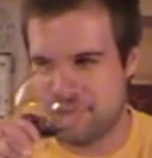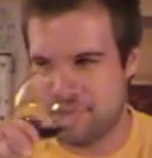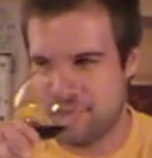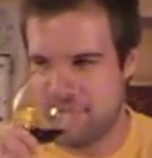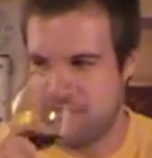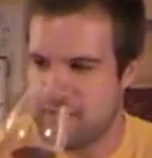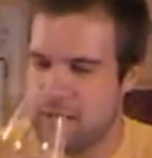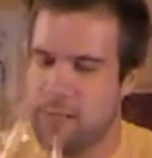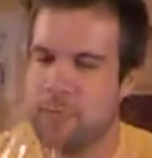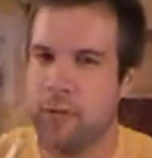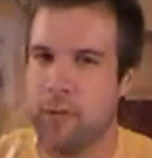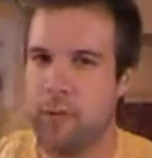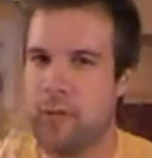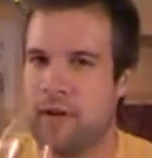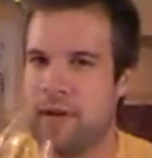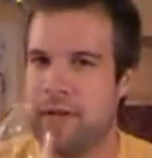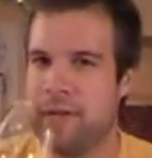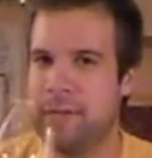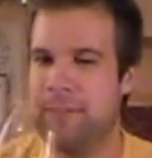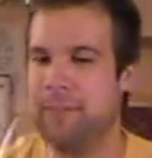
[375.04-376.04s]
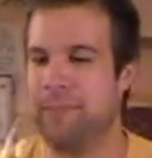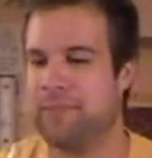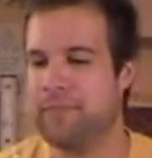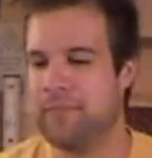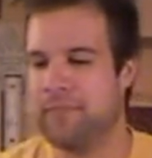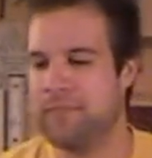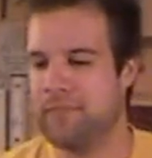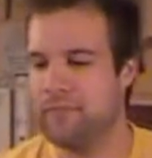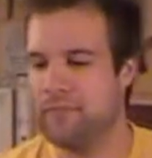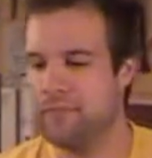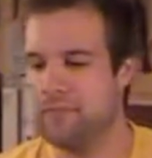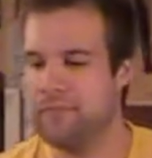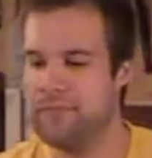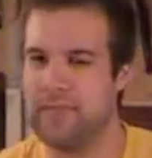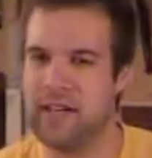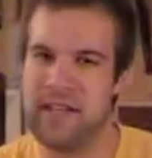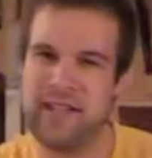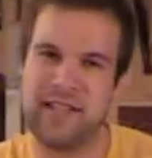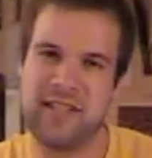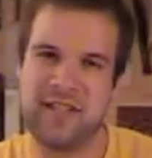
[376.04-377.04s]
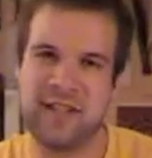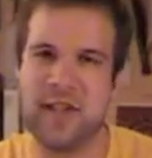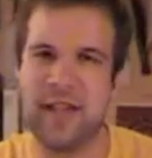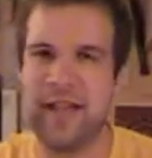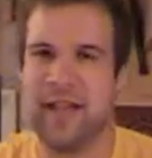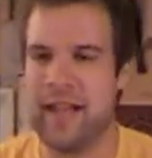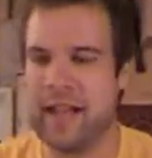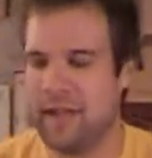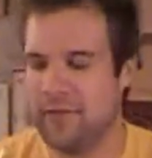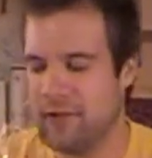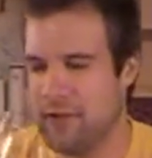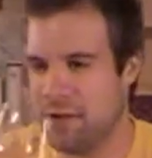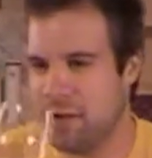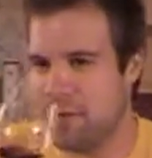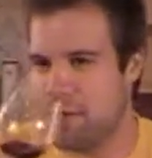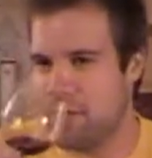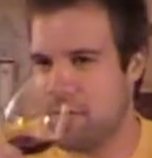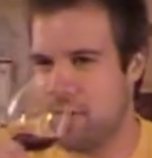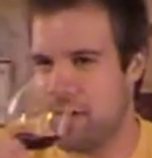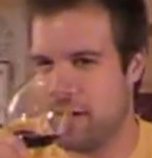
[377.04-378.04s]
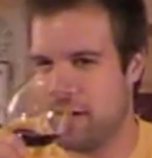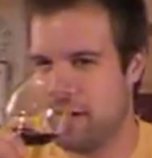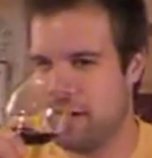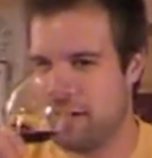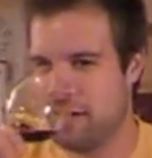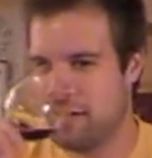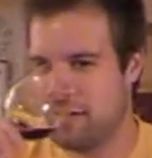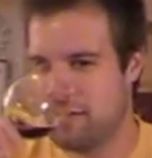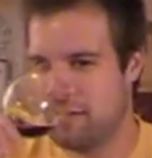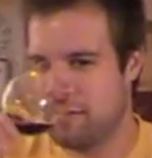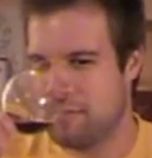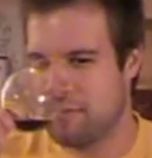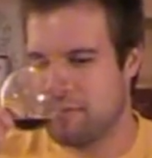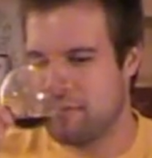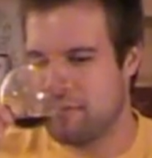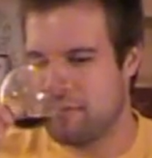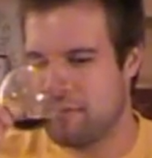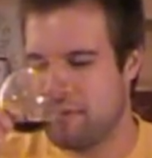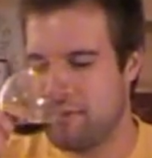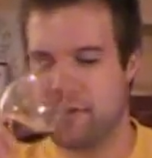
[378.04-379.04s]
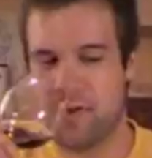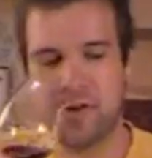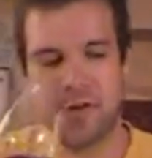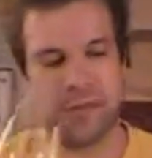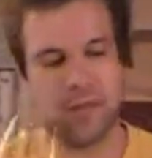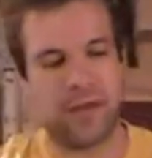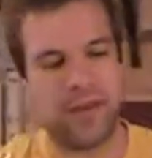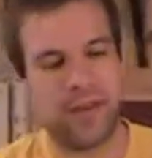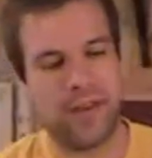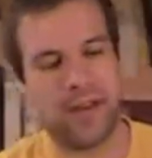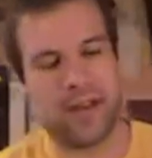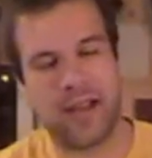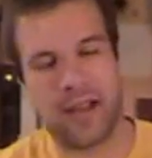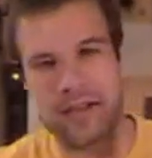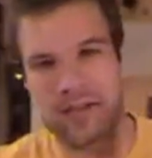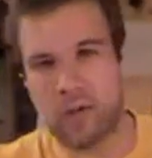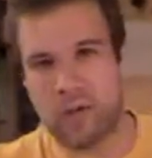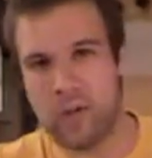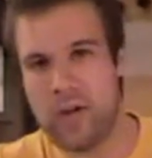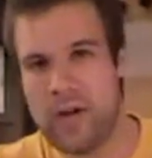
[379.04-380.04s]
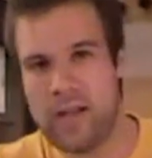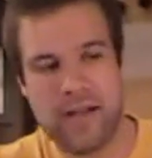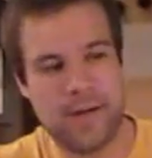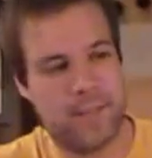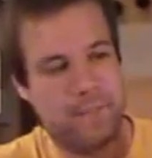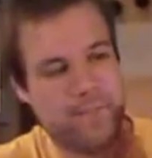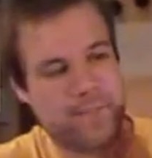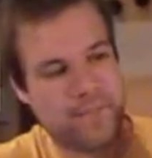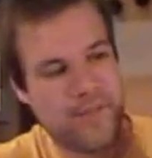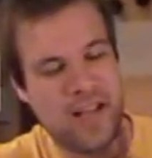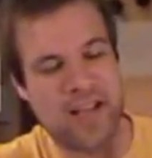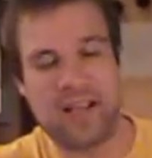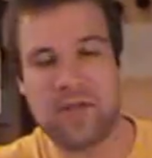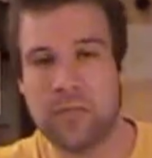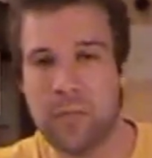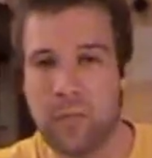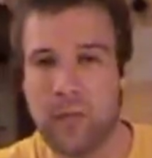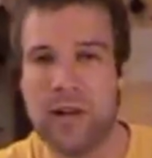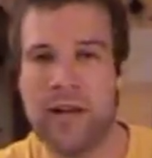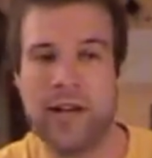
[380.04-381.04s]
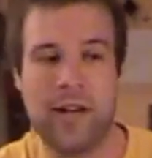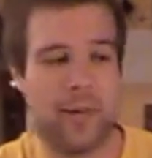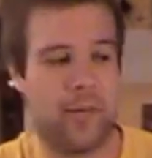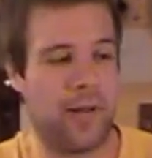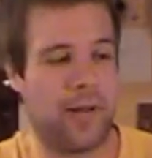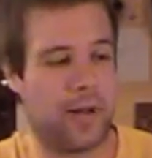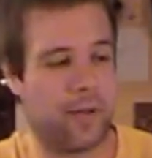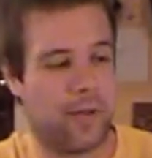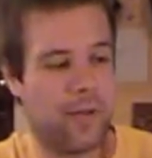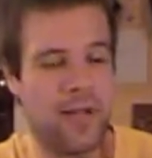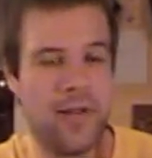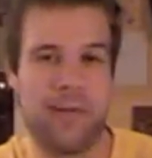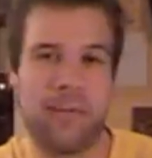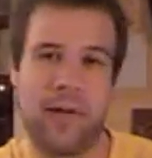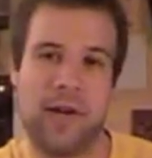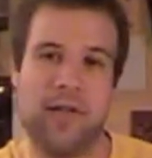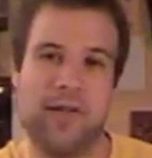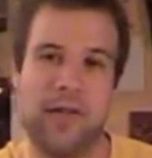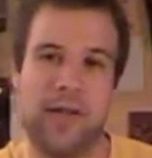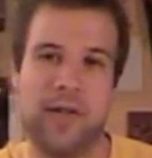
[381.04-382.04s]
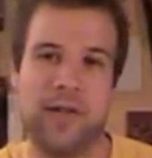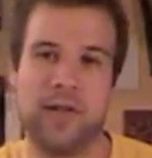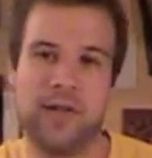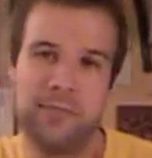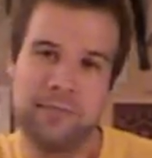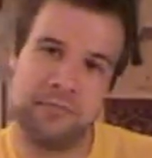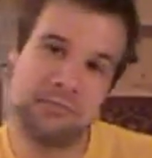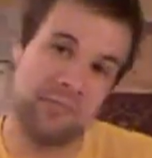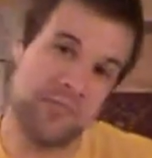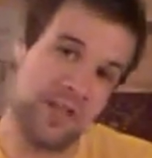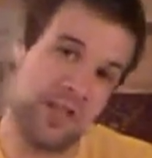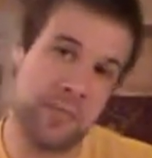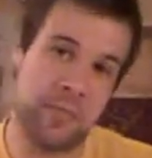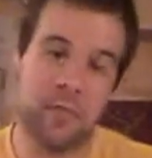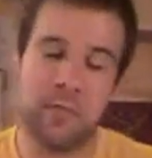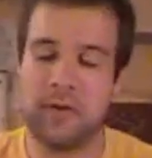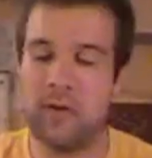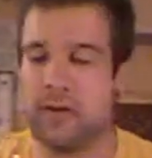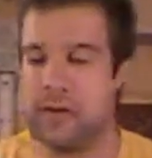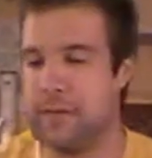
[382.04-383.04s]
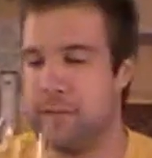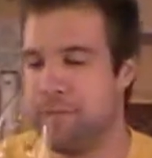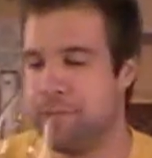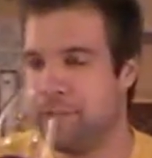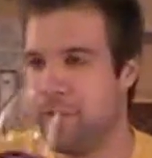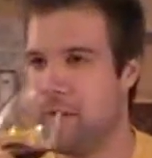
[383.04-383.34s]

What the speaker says: Simple wine. Like I said, not a heck of a lot going on. First one I think as a white, nice bright aromatic wine, better value, cheaper wine.